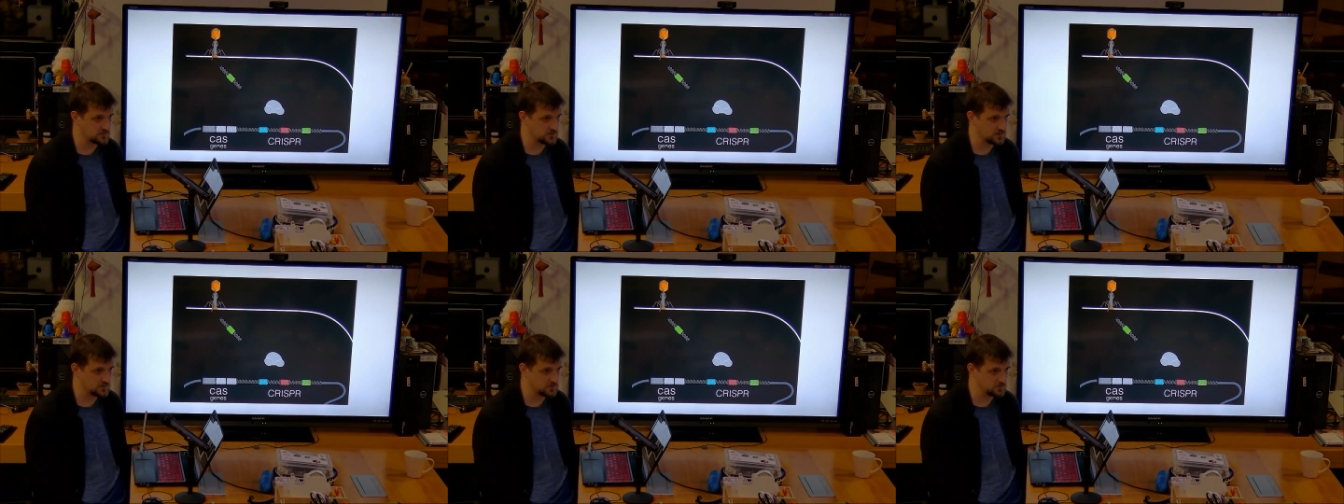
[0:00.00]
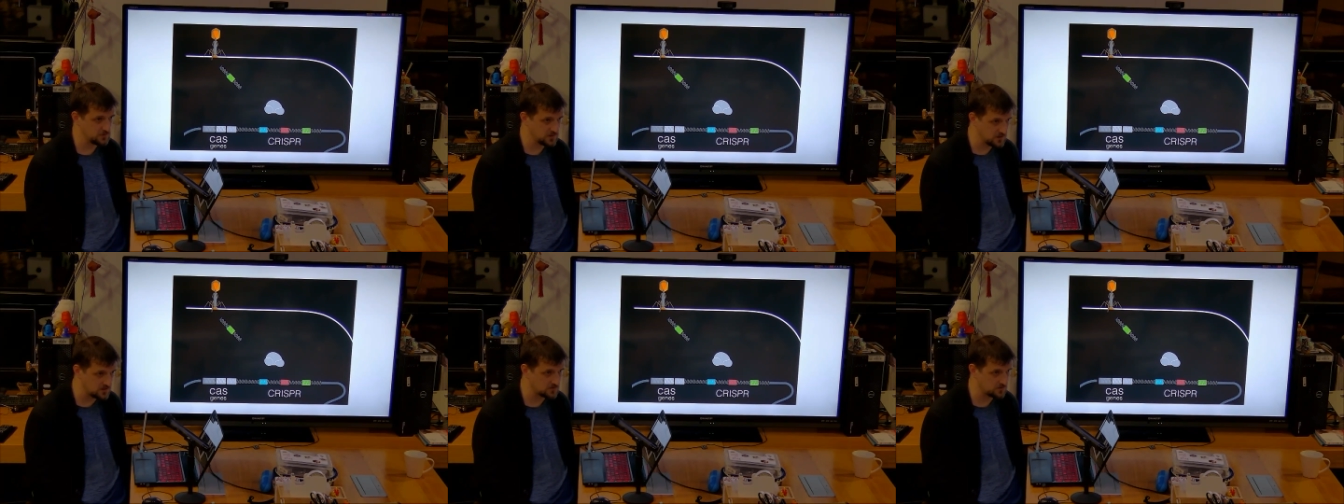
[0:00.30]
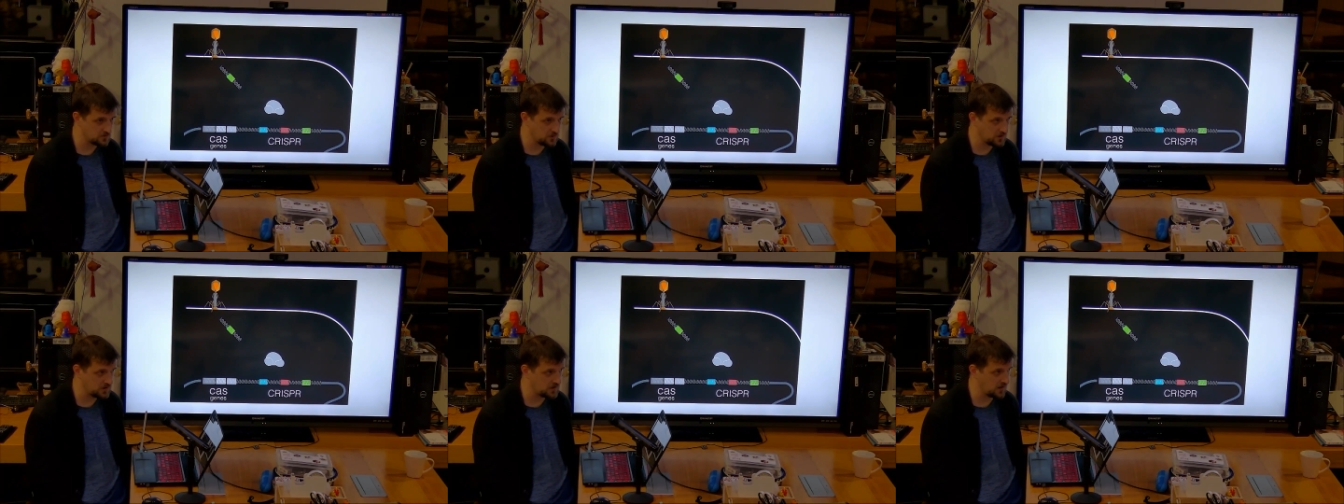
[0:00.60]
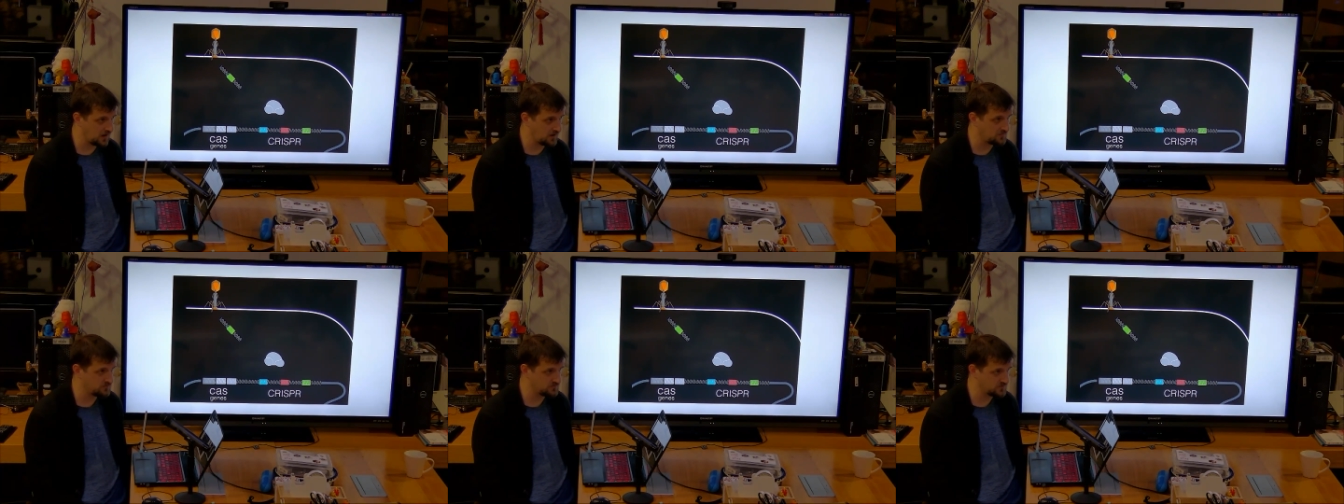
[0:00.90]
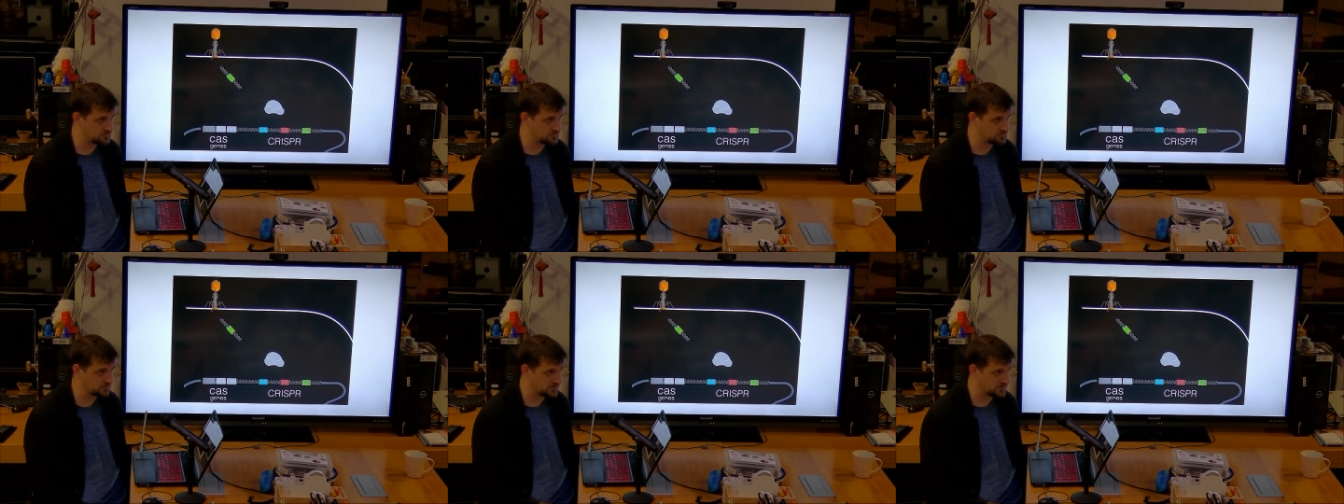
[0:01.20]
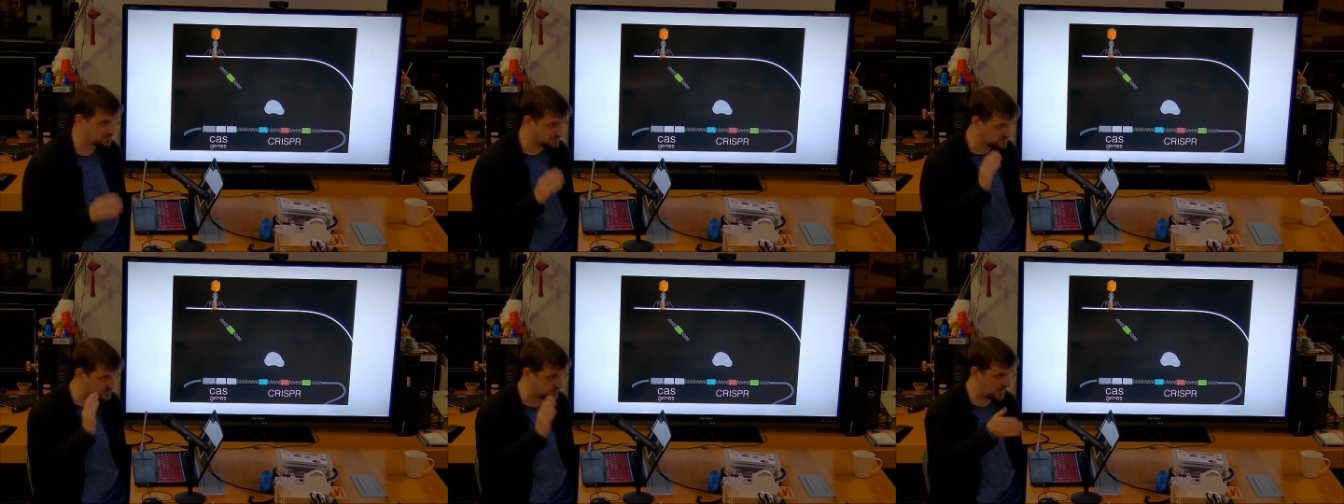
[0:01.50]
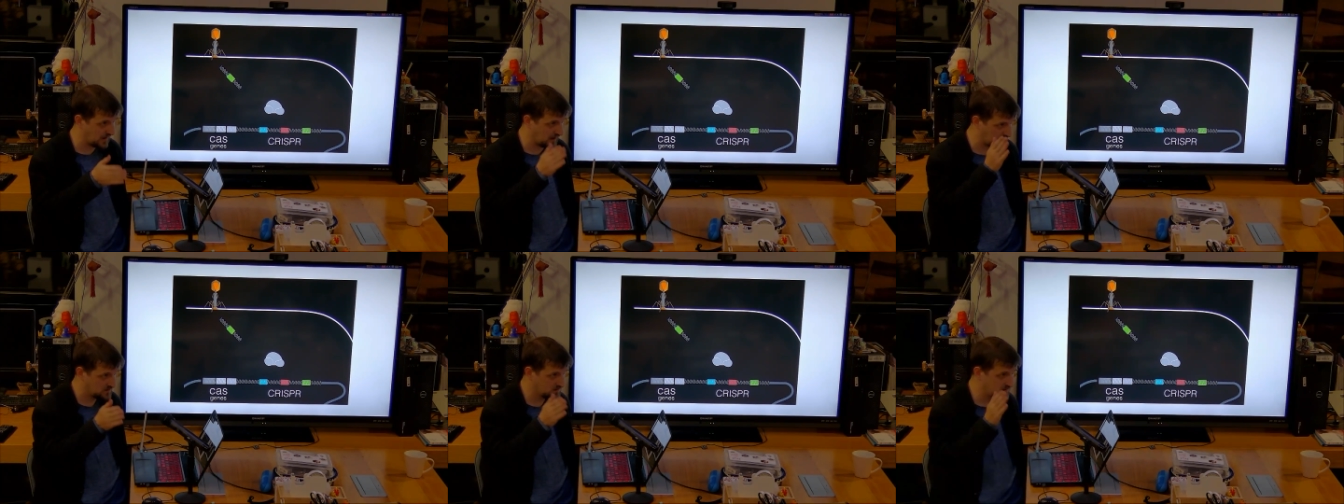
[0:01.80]
We didn't quite have something that was that
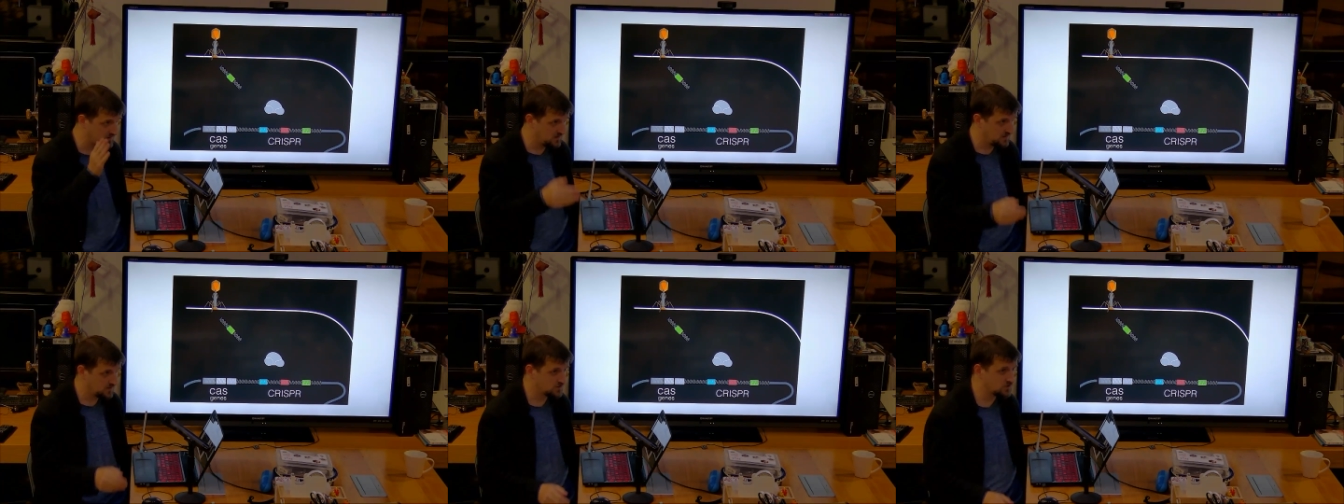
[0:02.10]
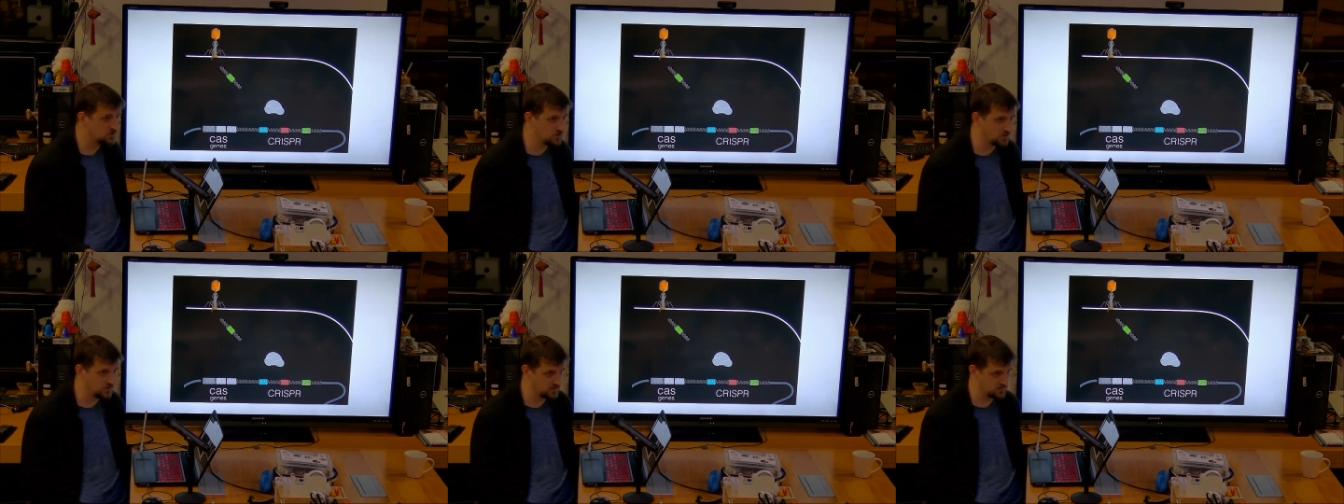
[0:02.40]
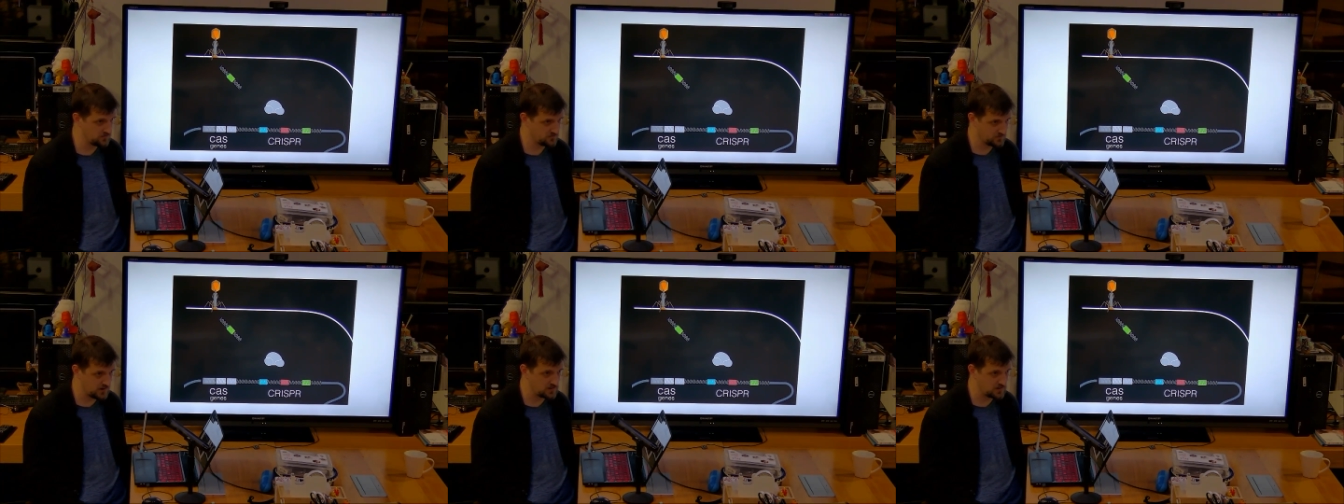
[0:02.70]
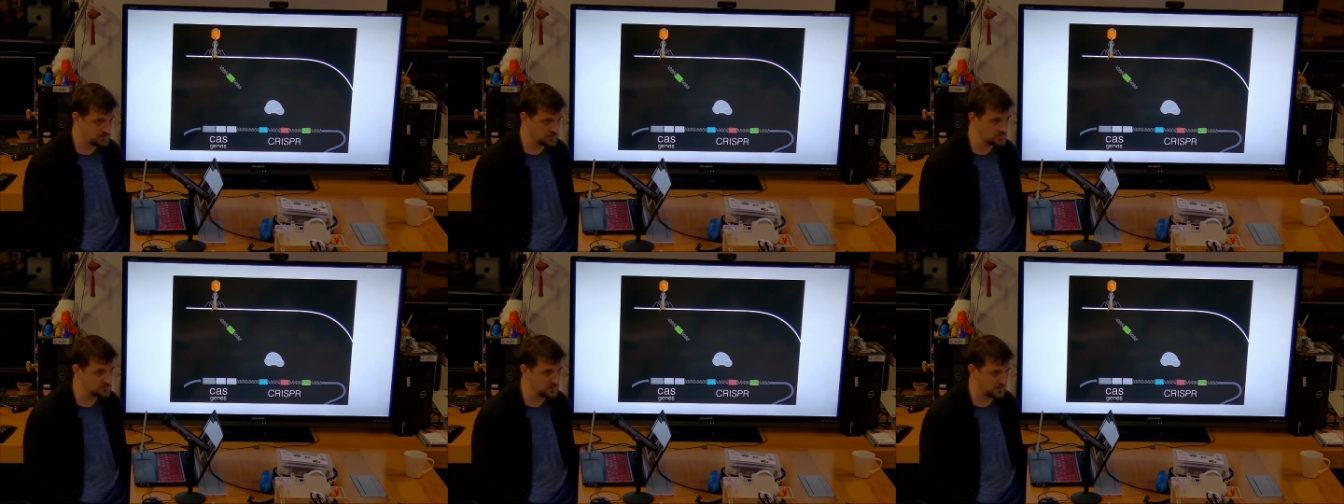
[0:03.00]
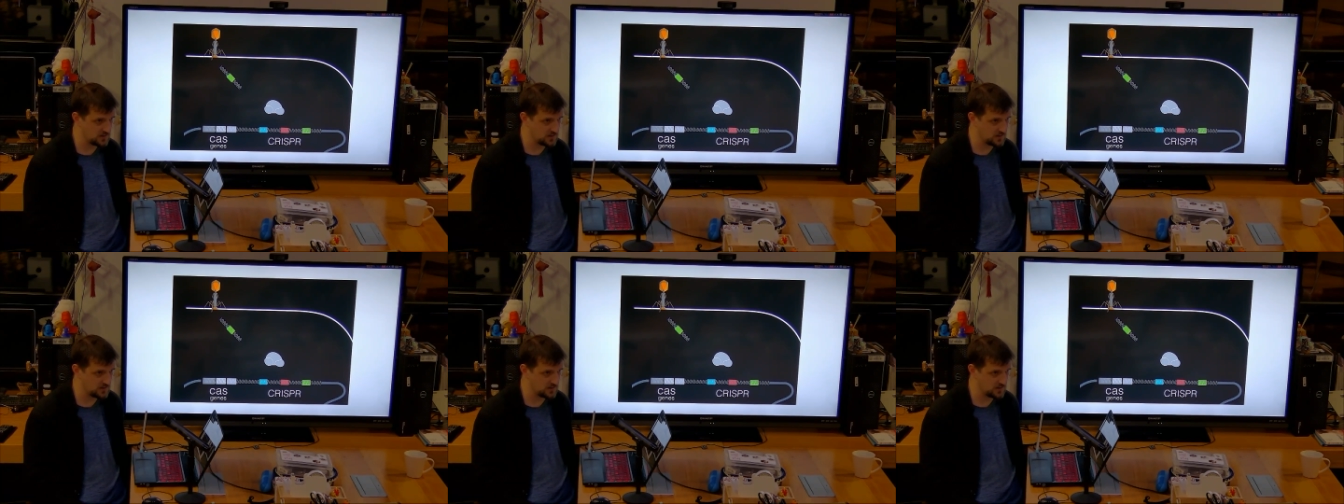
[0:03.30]
good at finding exactly where